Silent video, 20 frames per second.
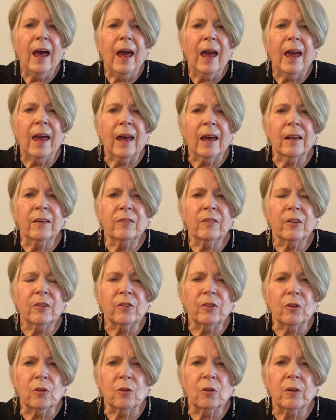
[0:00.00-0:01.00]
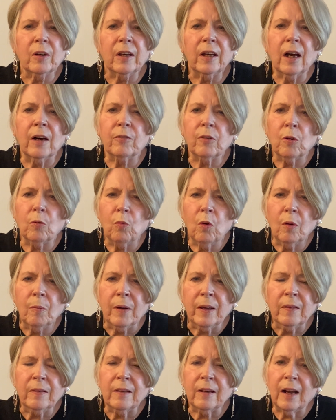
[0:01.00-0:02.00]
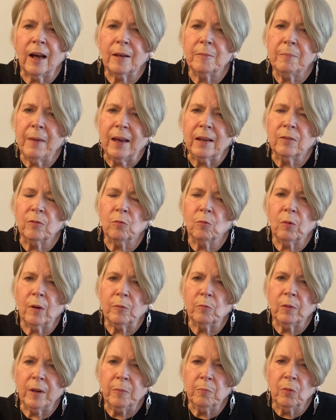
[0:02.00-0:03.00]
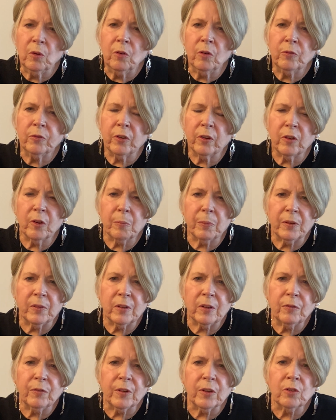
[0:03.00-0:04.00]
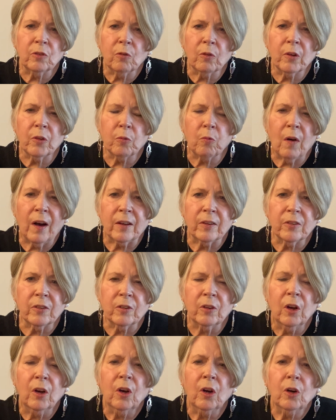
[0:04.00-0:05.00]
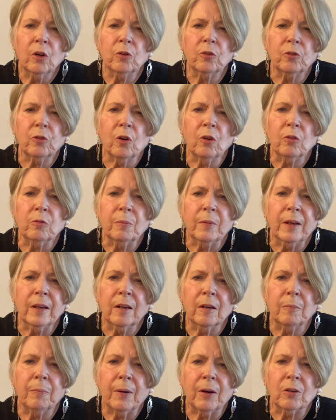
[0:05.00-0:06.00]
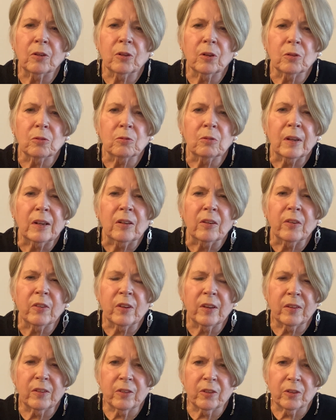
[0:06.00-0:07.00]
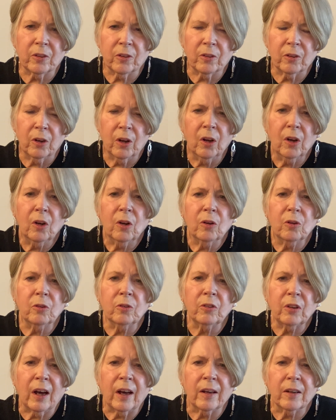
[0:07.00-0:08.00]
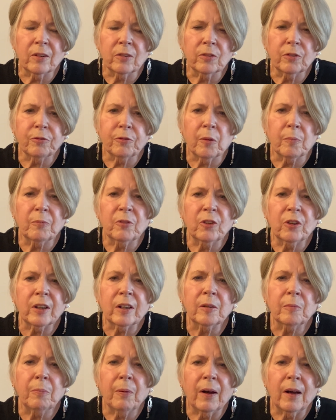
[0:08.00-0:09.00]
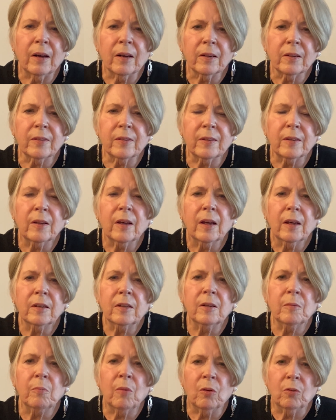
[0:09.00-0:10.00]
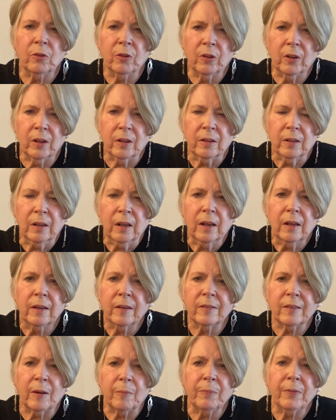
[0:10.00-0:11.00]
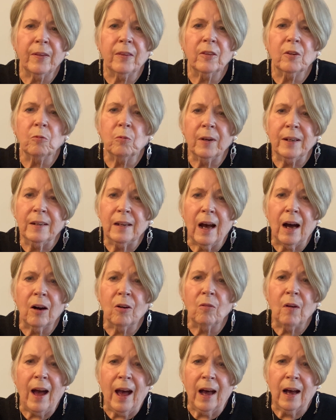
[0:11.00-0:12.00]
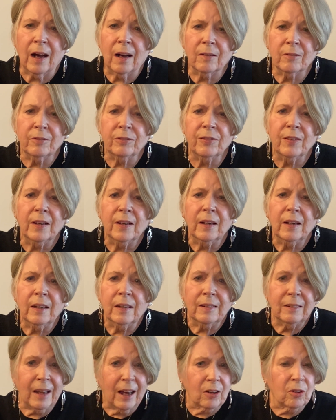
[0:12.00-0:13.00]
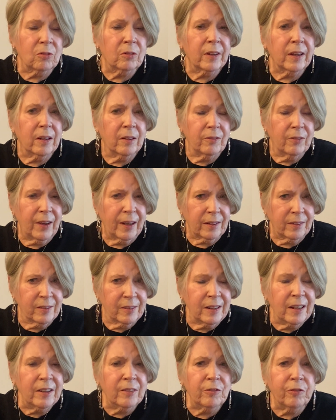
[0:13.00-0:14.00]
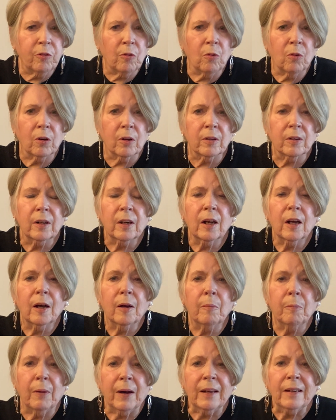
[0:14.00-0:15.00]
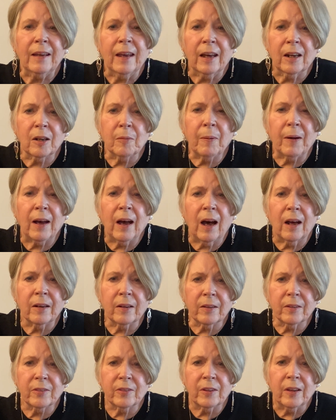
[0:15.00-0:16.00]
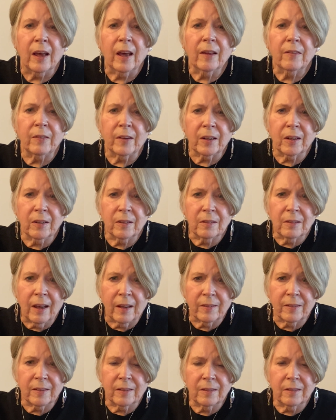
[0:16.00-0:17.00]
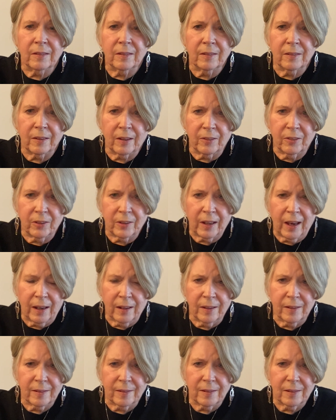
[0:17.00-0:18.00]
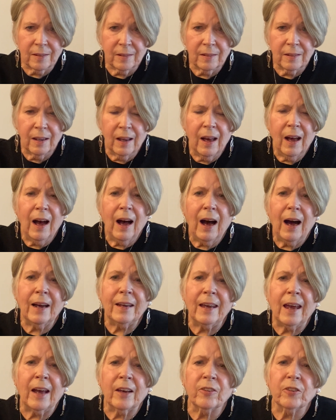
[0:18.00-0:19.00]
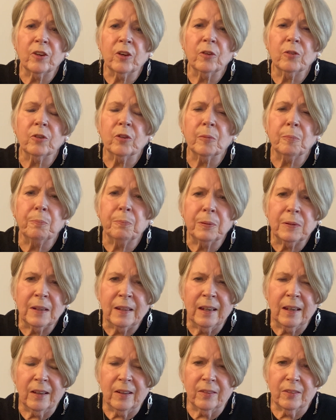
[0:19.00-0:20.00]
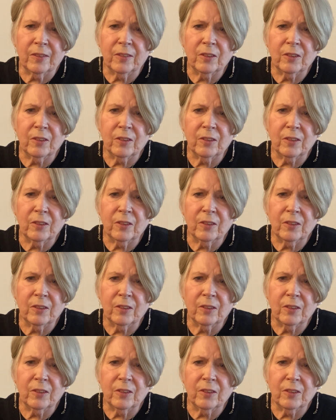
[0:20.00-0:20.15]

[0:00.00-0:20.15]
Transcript: and the story of a woman that I met when we moved to the Pacific Northwest who told me about her little sister who died from chickenpox pneumonia, something that we now have not only a vaccine for, but antibiotics that can lessen such a case. I ask you to please